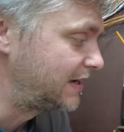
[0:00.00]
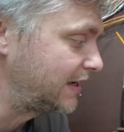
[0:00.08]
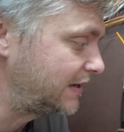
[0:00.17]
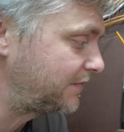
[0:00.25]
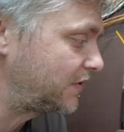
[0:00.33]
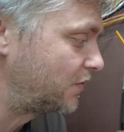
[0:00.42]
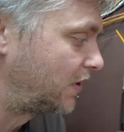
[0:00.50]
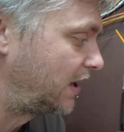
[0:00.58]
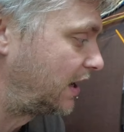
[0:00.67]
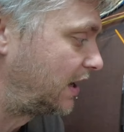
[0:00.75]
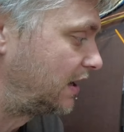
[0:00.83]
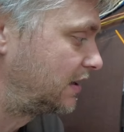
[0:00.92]
if you
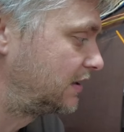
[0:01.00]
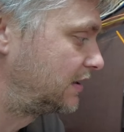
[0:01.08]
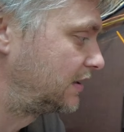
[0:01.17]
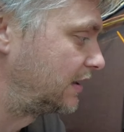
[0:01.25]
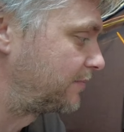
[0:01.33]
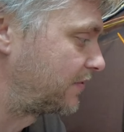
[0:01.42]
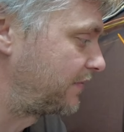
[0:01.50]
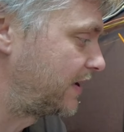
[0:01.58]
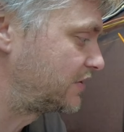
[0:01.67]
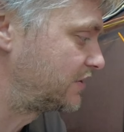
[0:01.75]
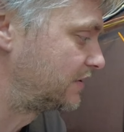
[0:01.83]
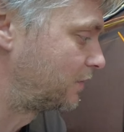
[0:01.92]
are a
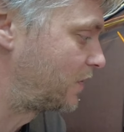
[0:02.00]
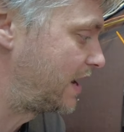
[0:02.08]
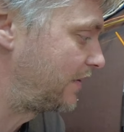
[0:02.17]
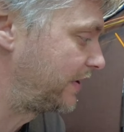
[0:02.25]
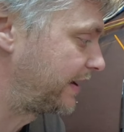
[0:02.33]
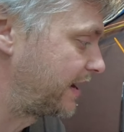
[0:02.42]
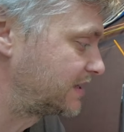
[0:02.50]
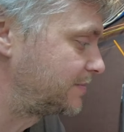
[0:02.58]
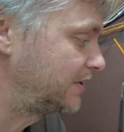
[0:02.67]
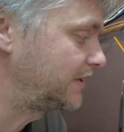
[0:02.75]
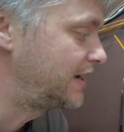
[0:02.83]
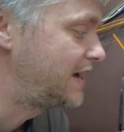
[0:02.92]
professional wiring
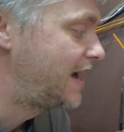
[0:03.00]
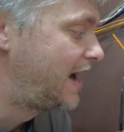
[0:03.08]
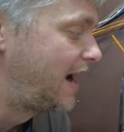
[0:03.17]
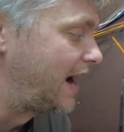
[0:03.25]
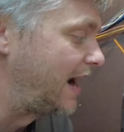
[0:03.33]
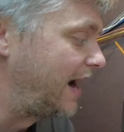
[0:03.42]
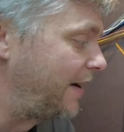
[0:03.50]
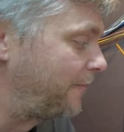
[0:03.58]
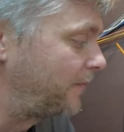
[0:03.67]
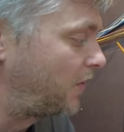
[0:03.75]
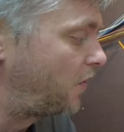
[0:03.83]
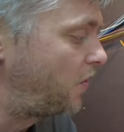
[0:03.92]
expert.
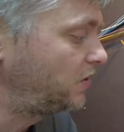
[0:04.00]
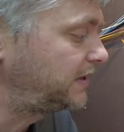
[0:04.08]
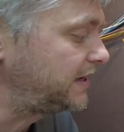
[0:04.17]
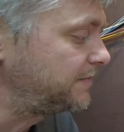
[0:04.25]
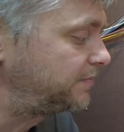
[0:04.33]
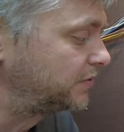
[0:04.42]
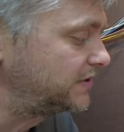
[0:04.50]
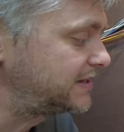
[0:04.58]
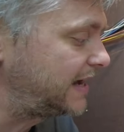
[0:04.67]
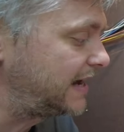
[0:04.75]
All the inputs,